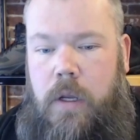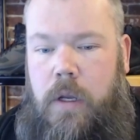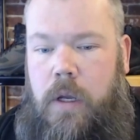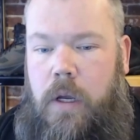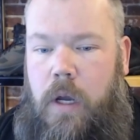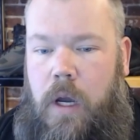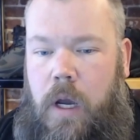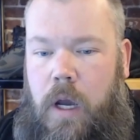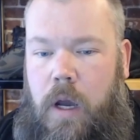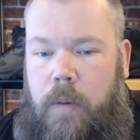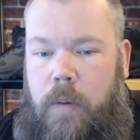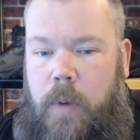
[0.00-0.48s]

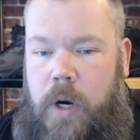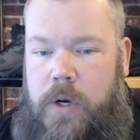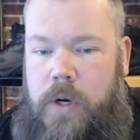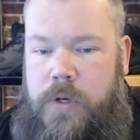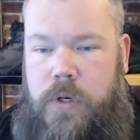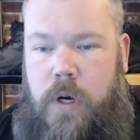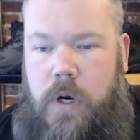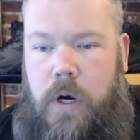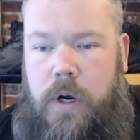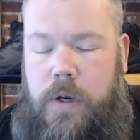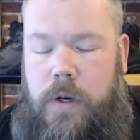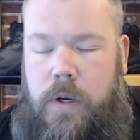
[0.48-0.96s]
are
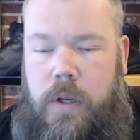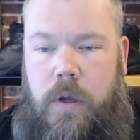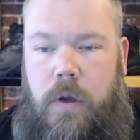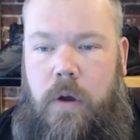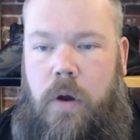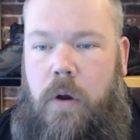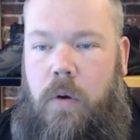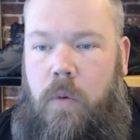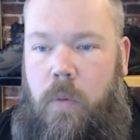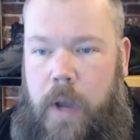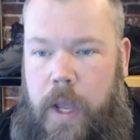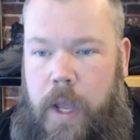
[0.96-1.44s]
starting to
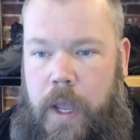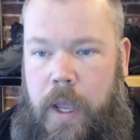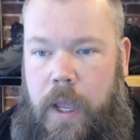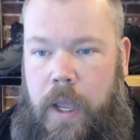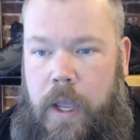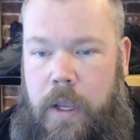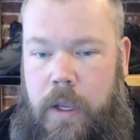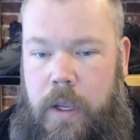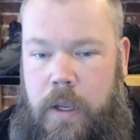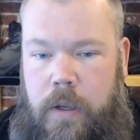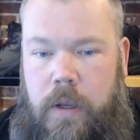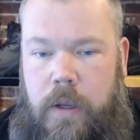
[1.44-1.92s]
go
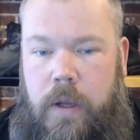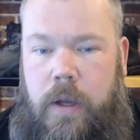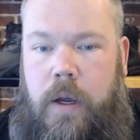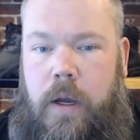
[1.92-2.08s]
away